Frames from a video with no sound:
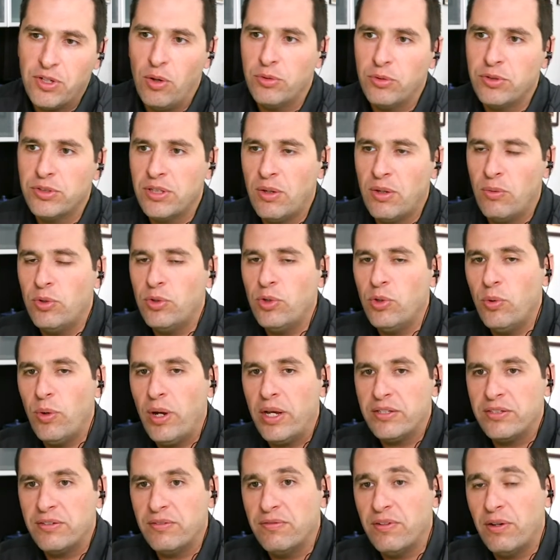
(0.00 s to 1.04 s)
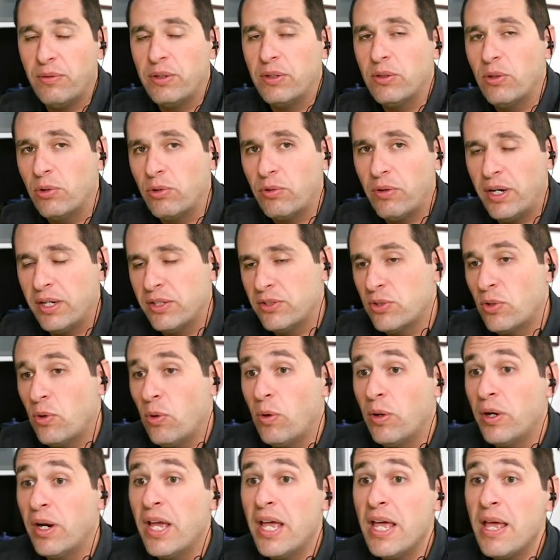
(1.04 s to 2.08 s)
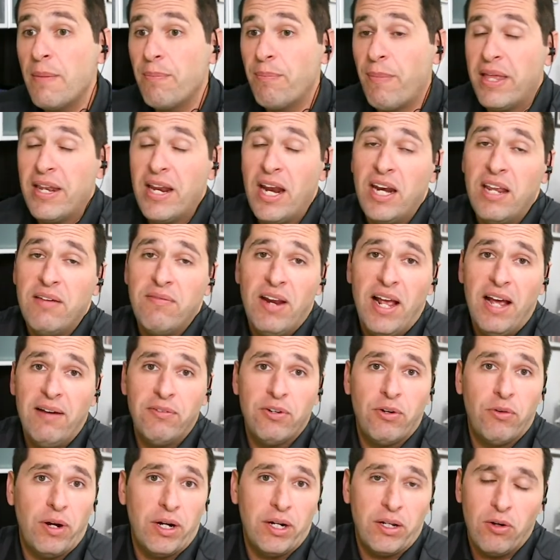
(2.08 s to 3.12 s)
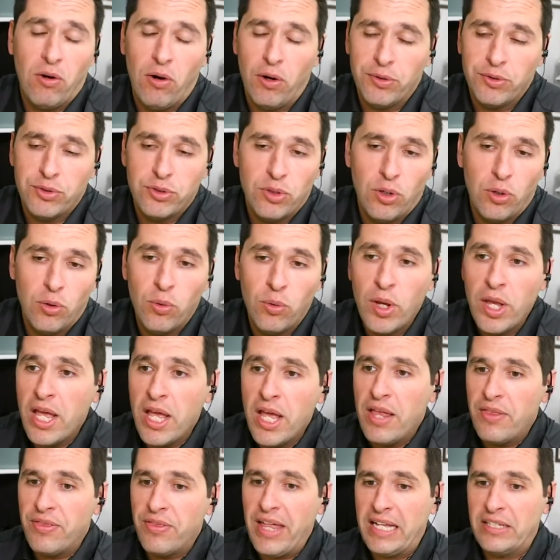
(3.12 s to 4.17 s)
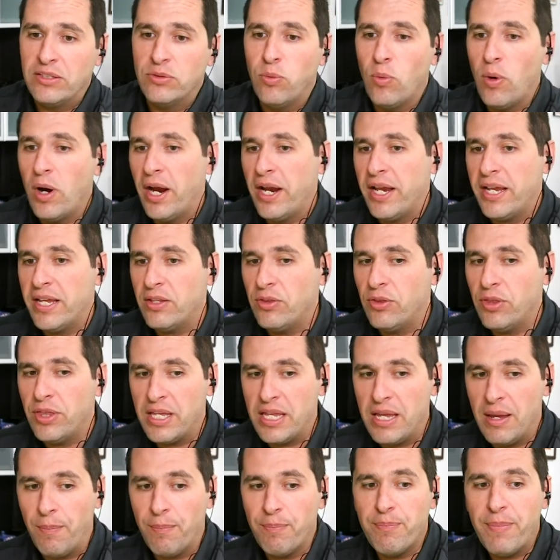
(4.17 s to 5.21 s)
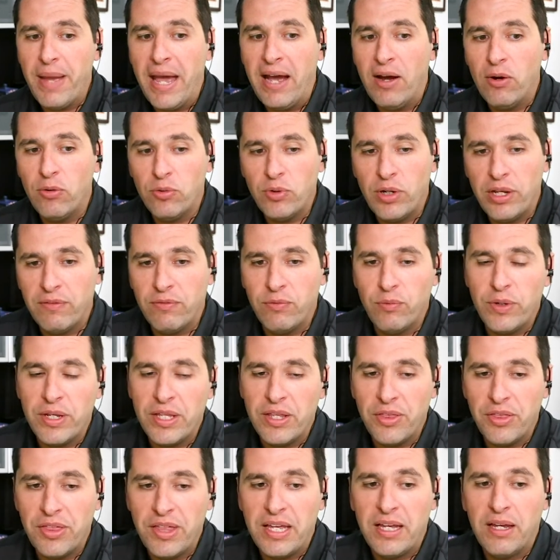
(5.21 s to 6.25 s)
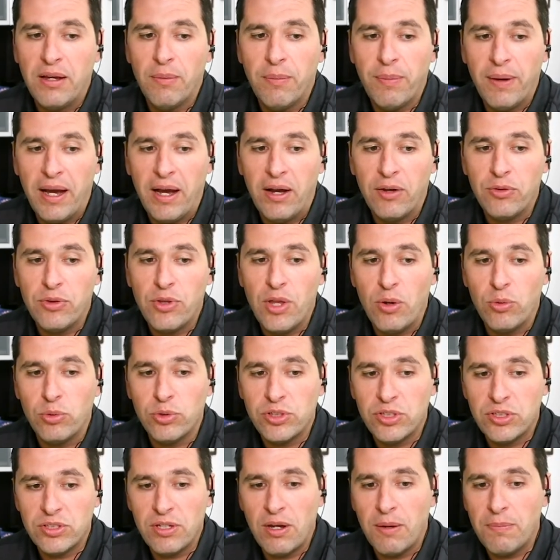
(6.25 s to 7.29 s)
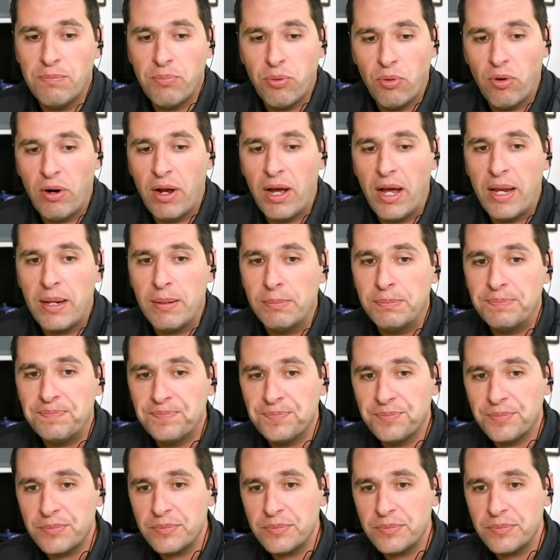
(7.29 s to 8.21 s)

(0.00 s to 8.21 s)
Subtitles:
You know, someone who has a very low credit score may not even have a credit card. So that's why the amount, if we think about those subprime